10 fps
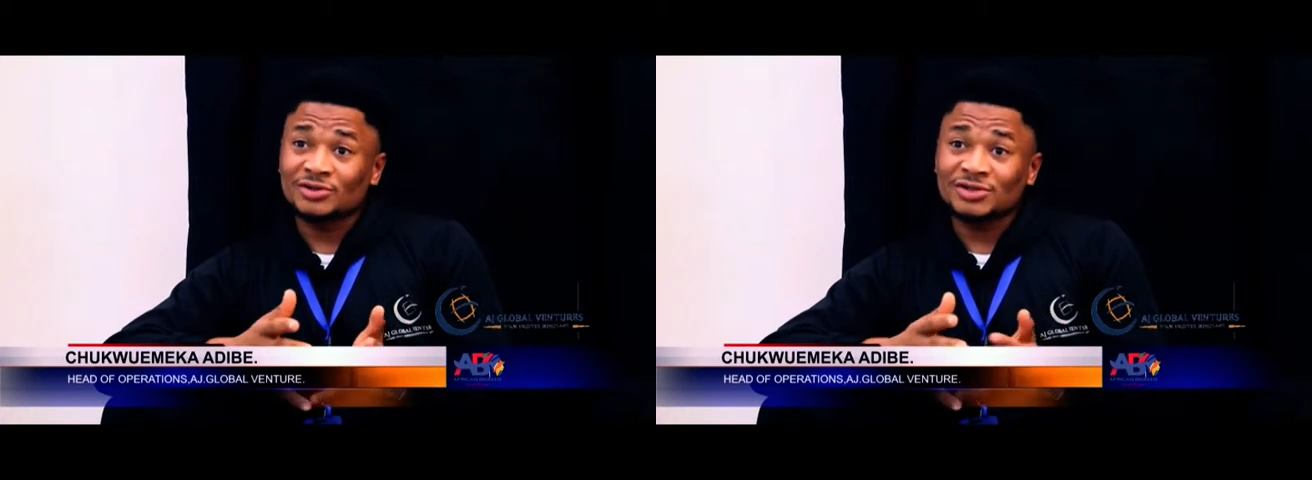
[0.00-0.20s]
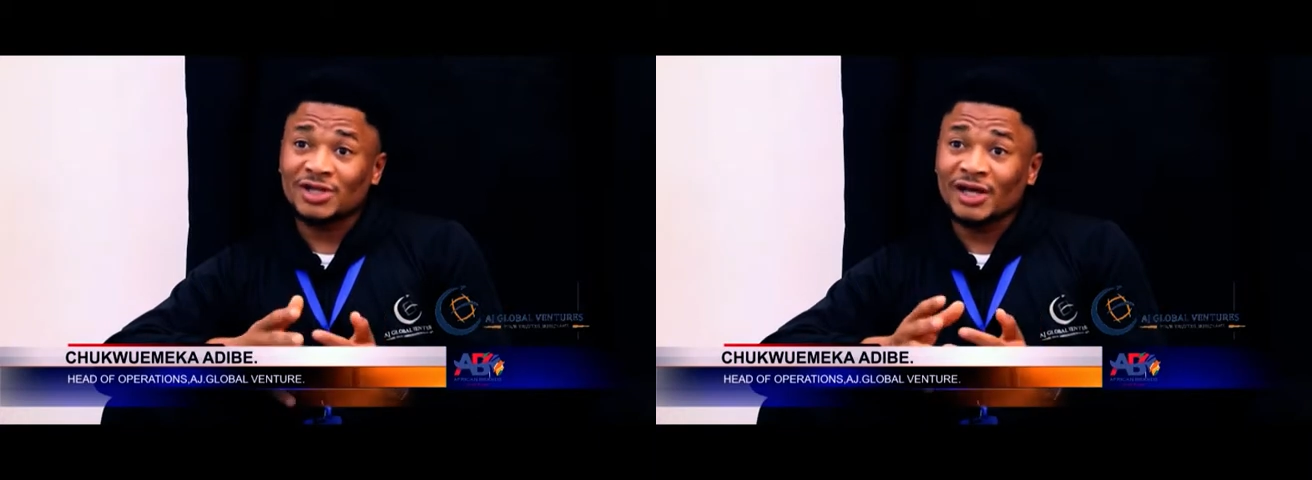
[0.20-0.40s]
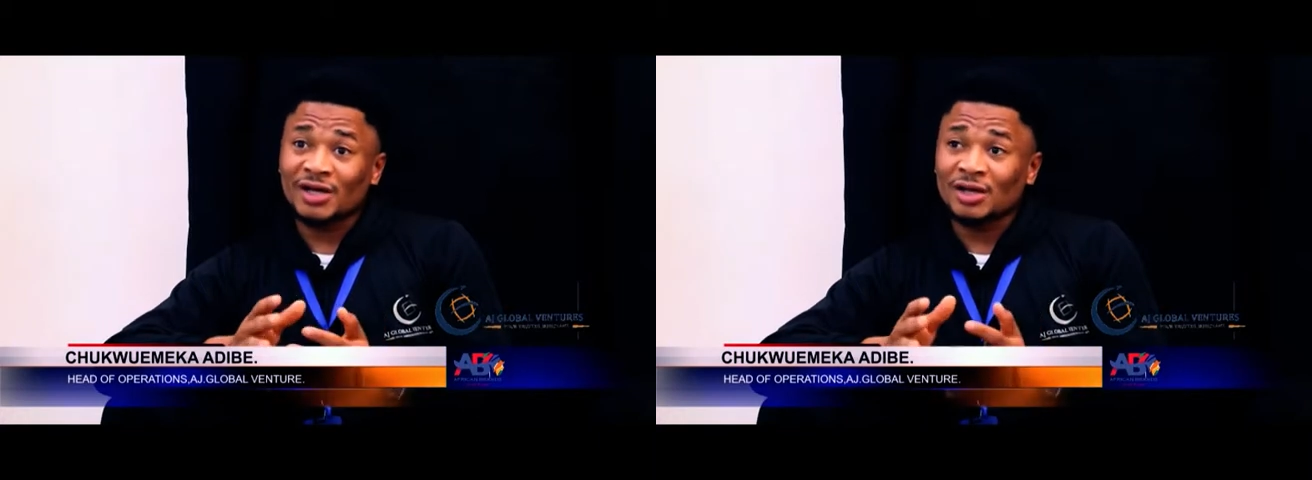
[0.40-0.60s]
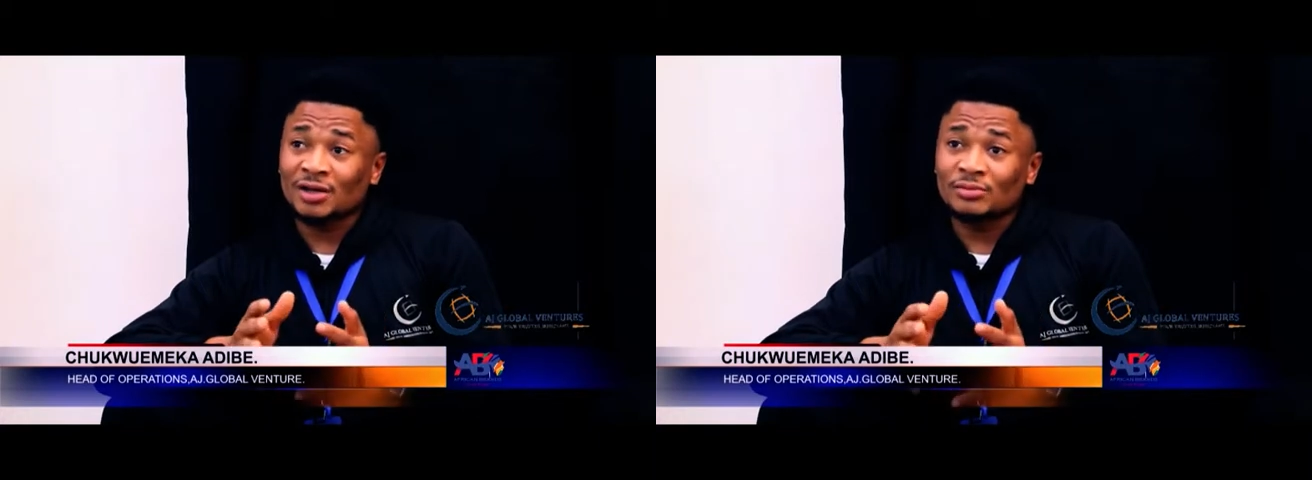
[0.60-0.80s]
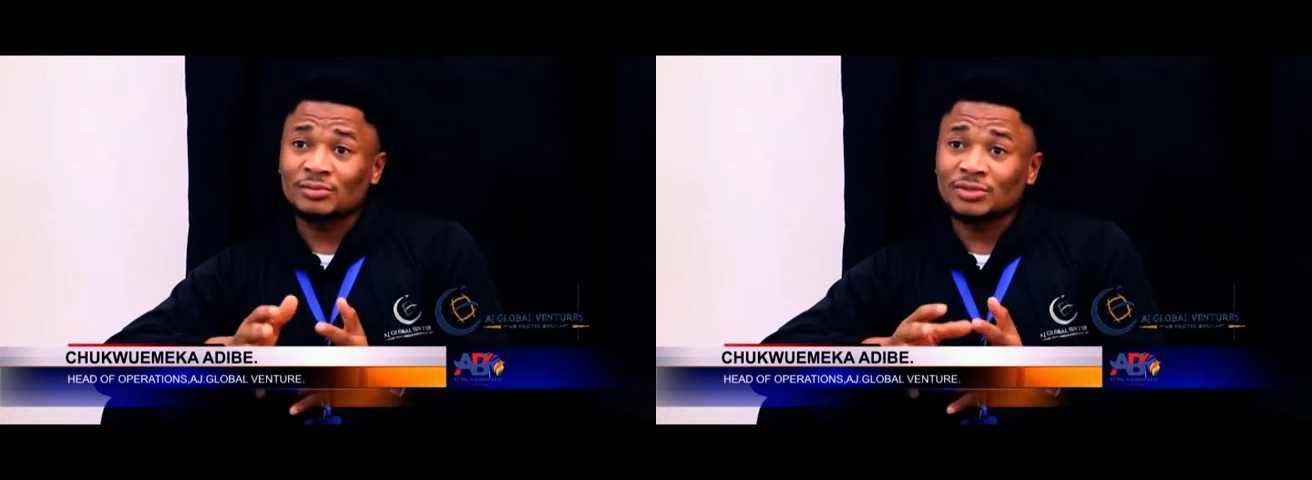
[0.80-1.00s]
like
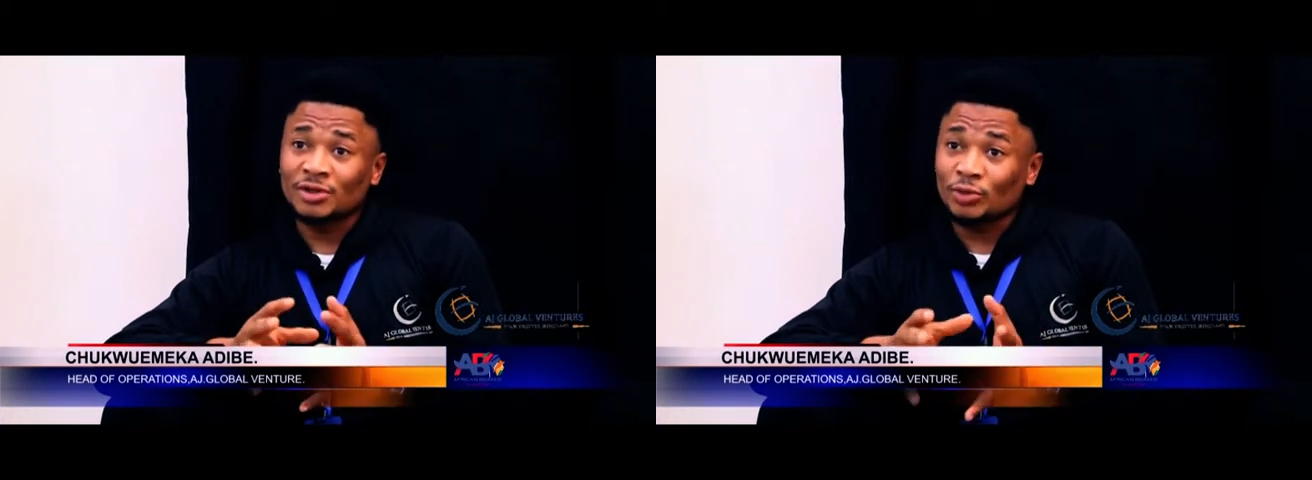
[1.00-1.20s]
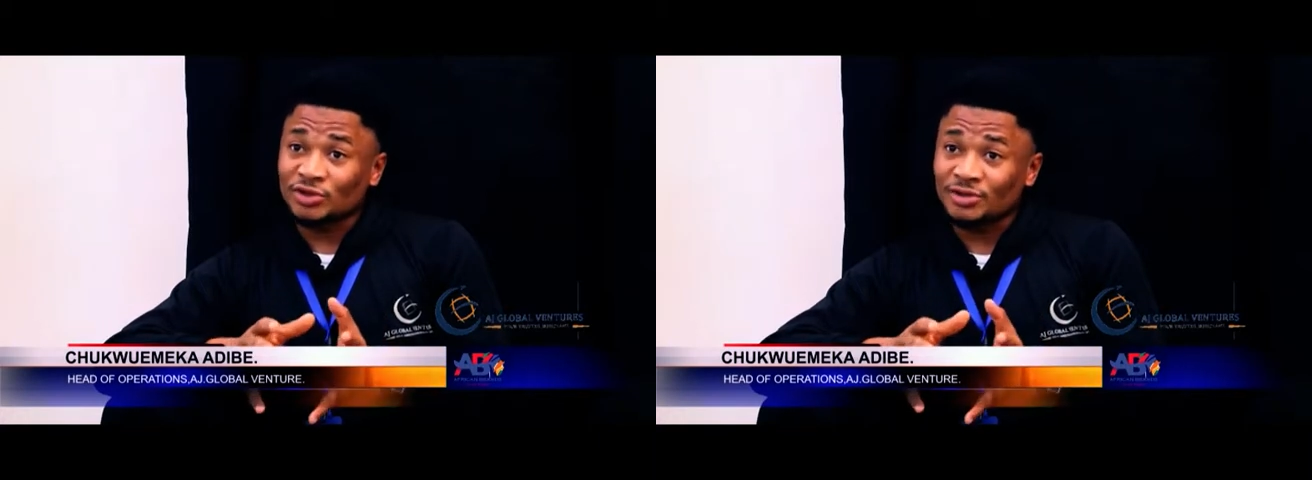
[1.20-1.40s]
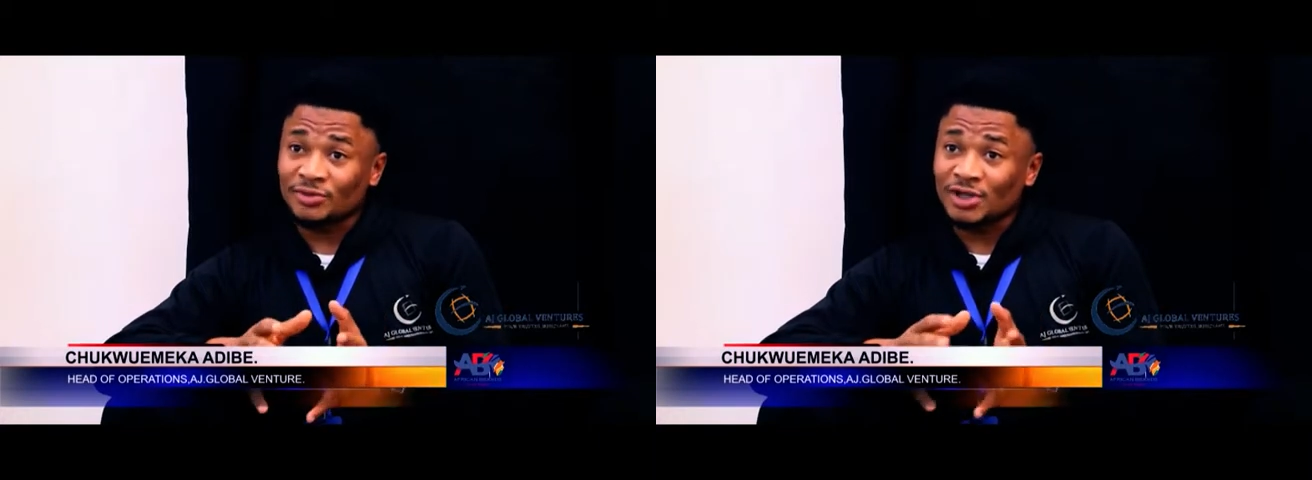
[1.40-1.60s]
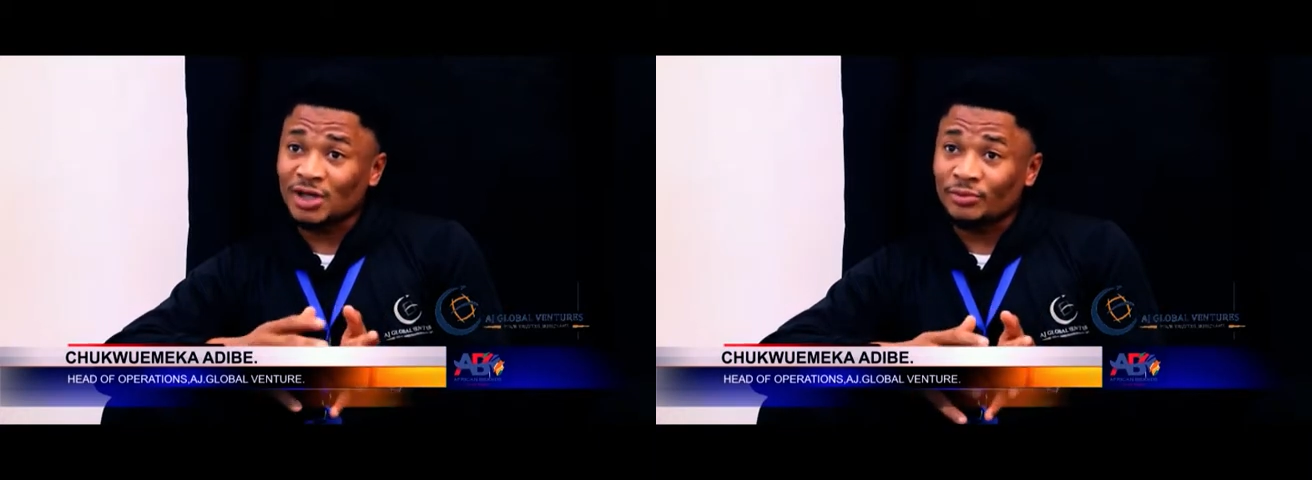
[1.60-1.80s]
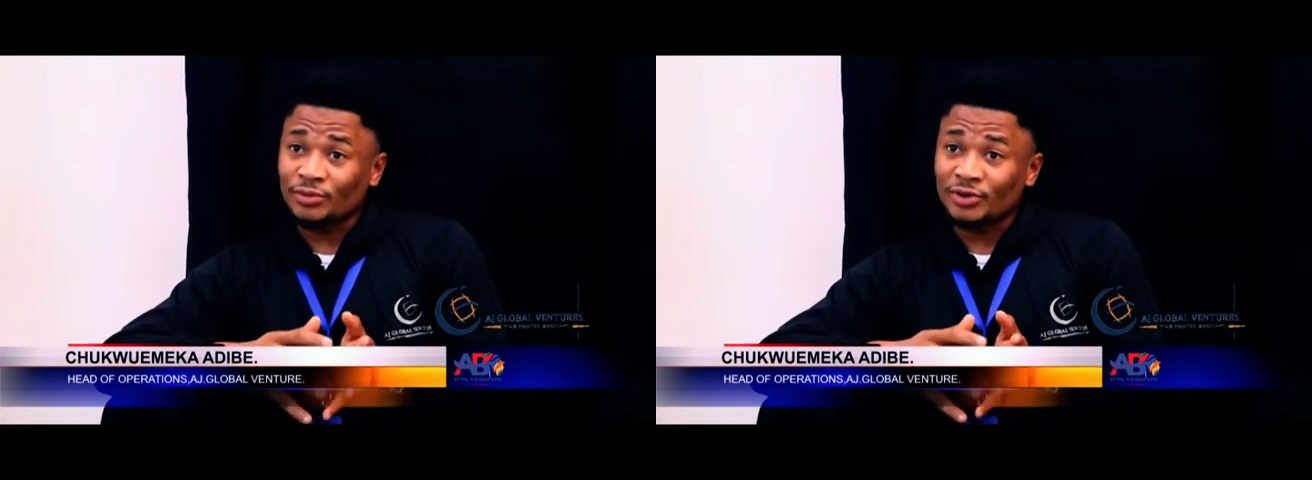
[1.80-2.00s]
the multimedia
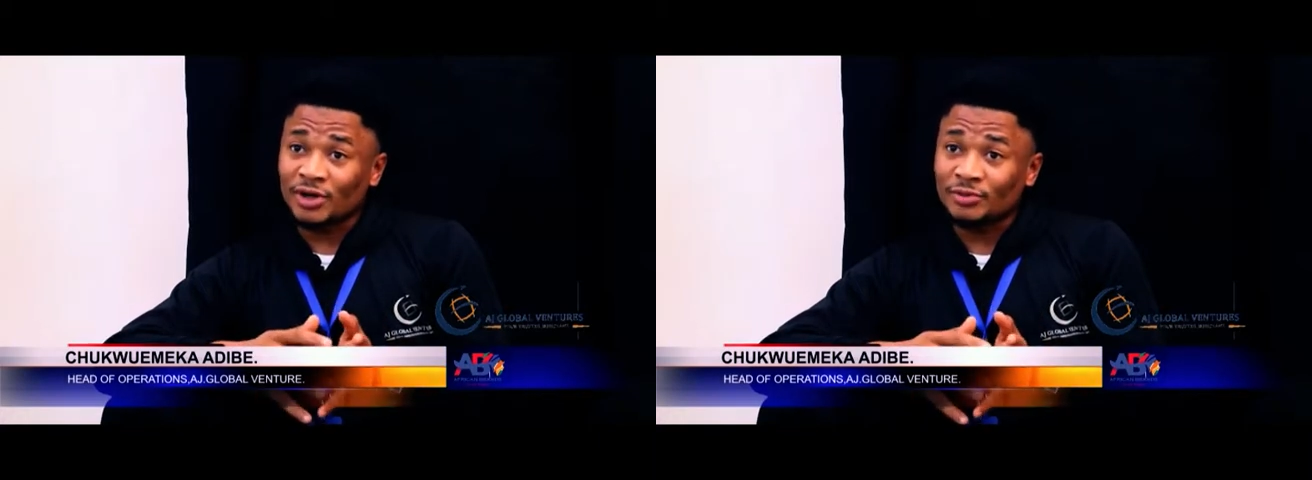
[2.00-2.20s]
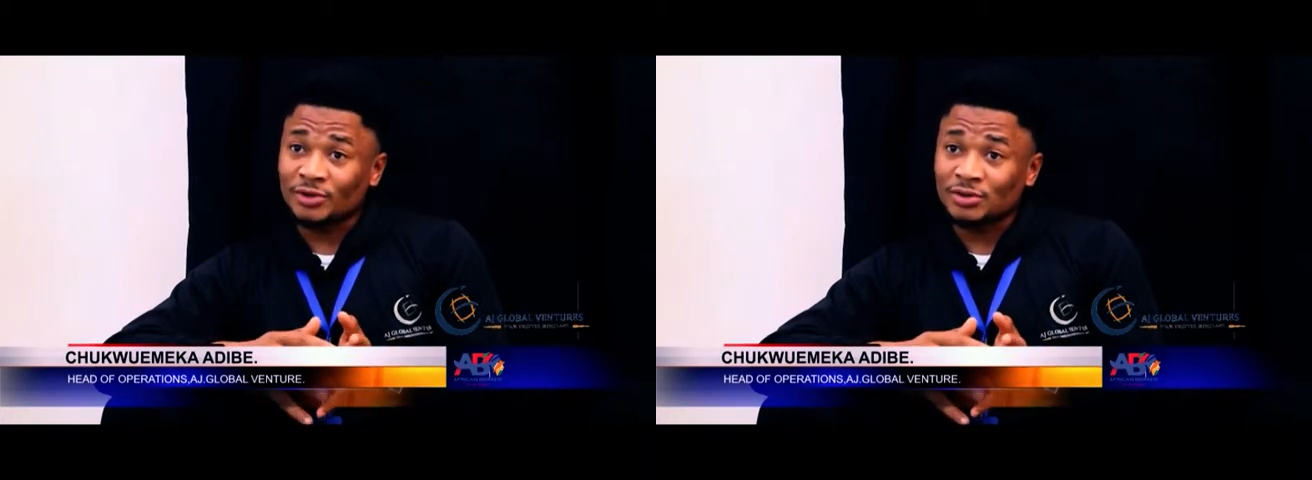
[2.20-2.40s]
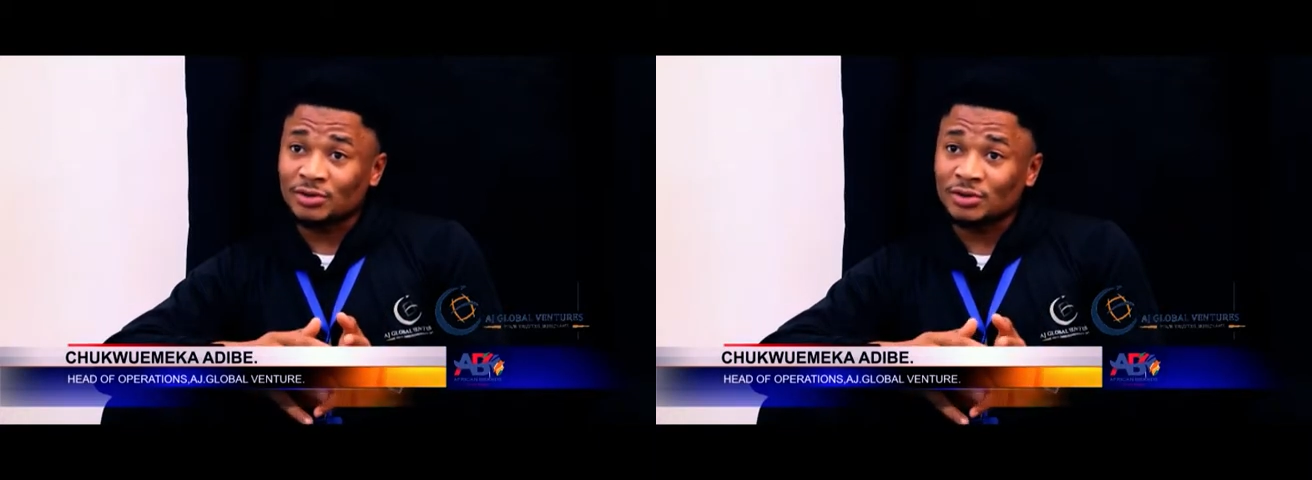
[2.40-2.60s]
and programming.